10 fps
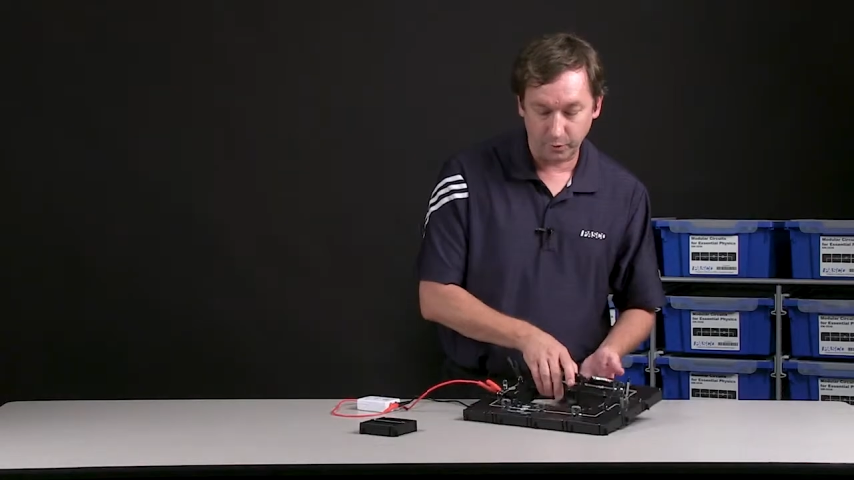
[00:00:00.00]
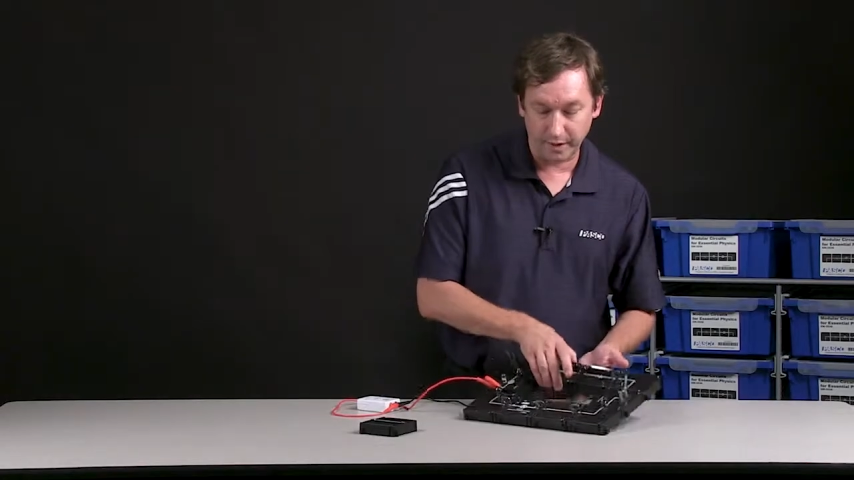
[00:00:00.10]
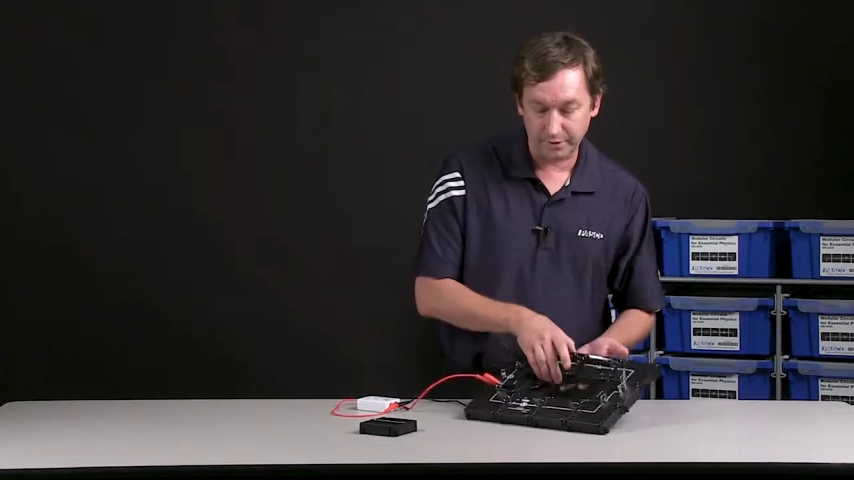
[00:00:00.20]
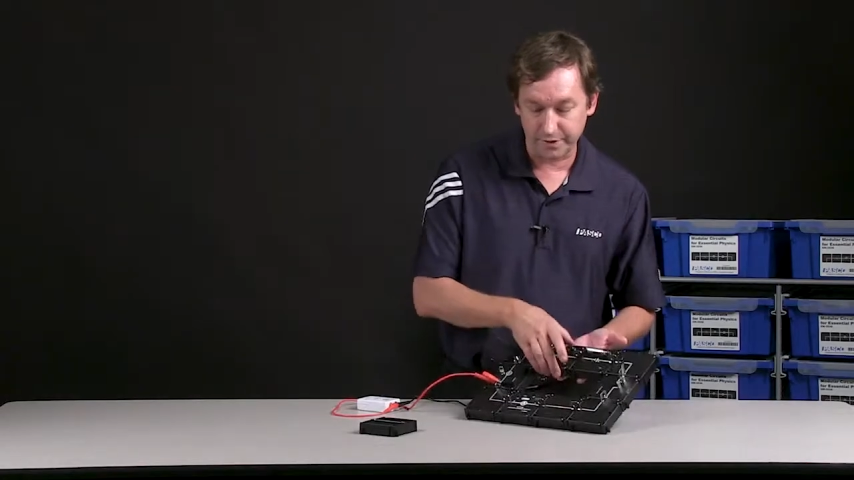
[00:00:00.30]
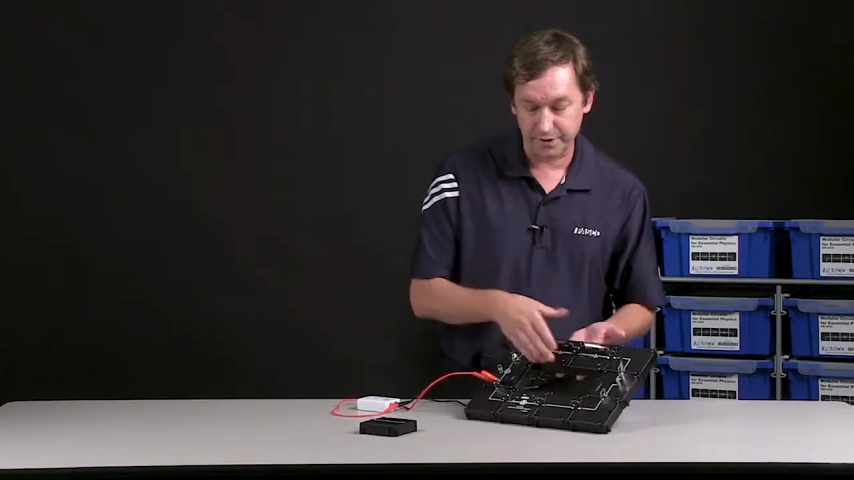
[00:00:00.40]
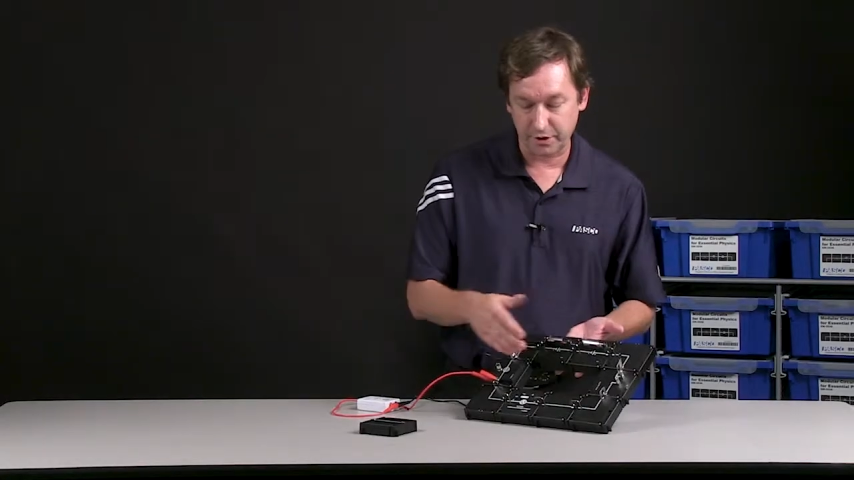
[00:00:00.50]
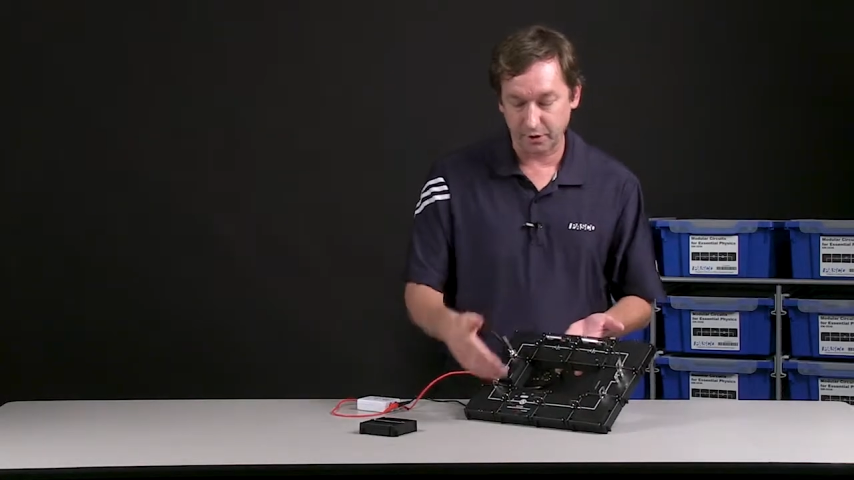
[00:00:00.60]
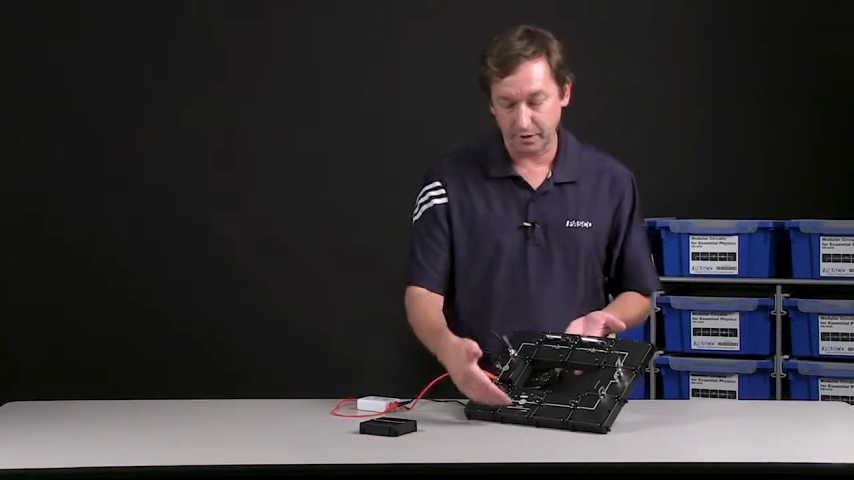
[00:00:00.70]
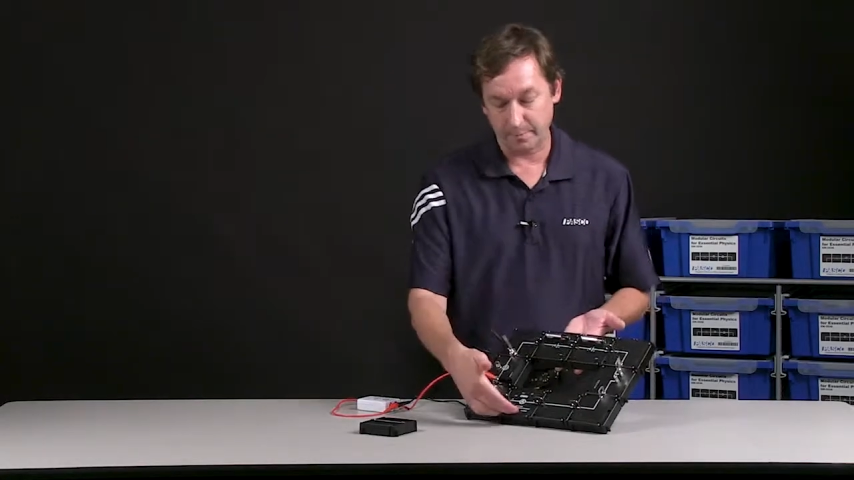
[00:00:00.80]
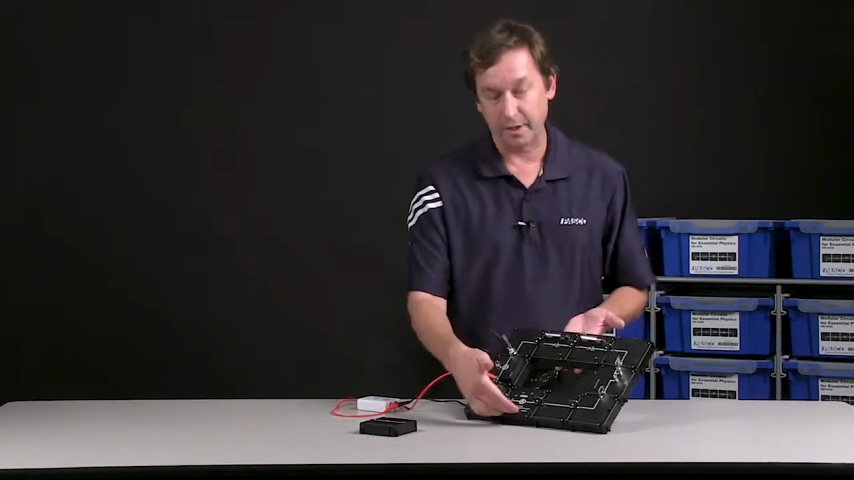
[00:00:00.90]
the wireless
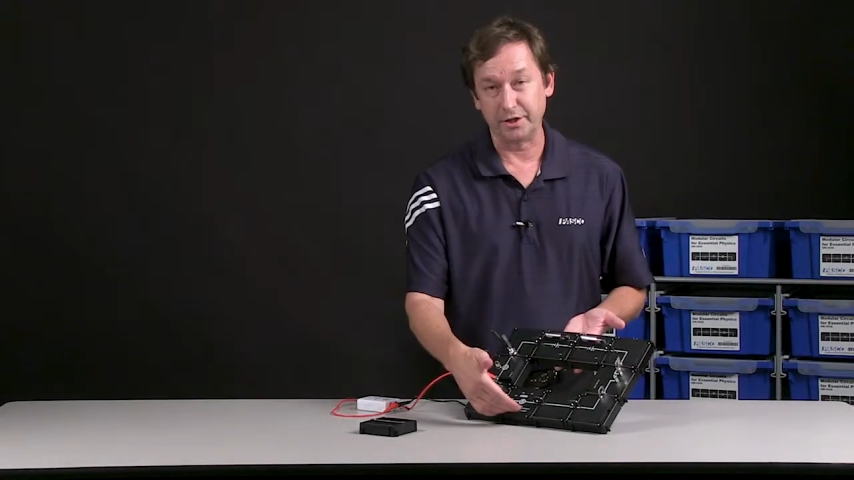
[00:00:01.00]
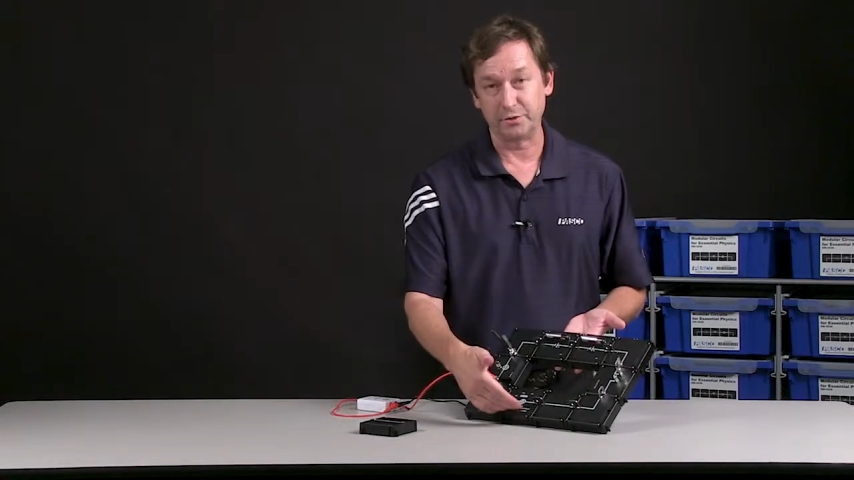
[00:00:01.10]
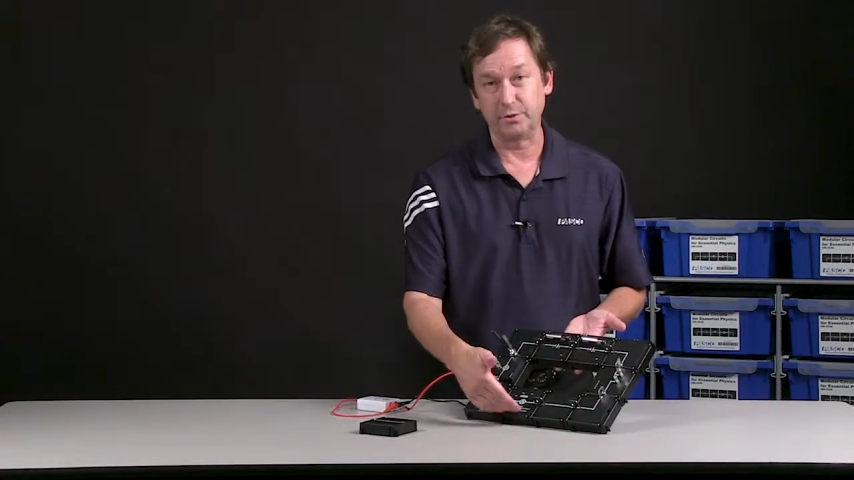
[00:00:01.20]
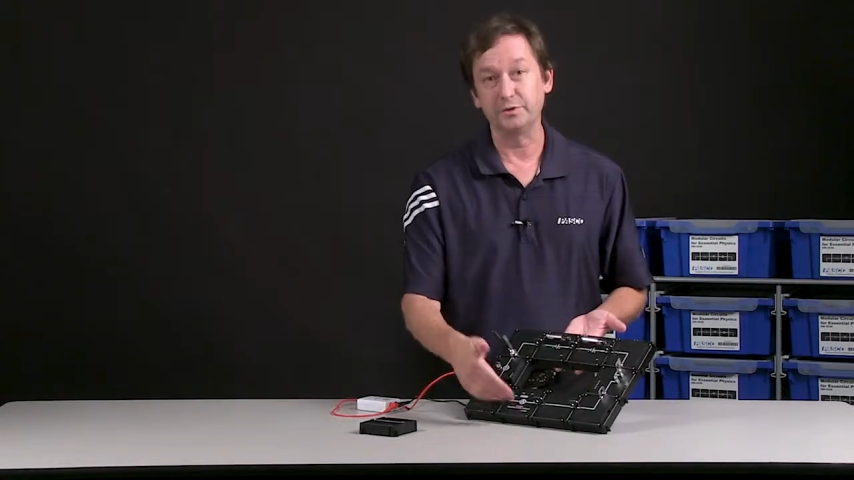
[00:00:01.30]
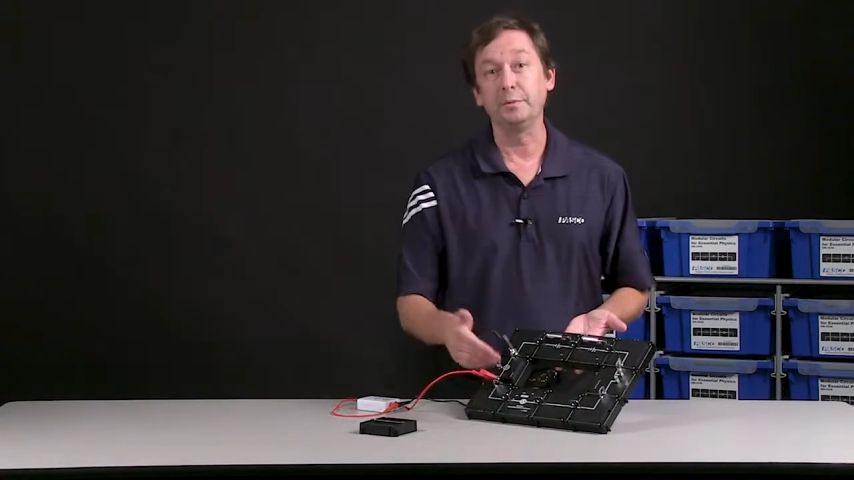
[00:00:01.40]
current module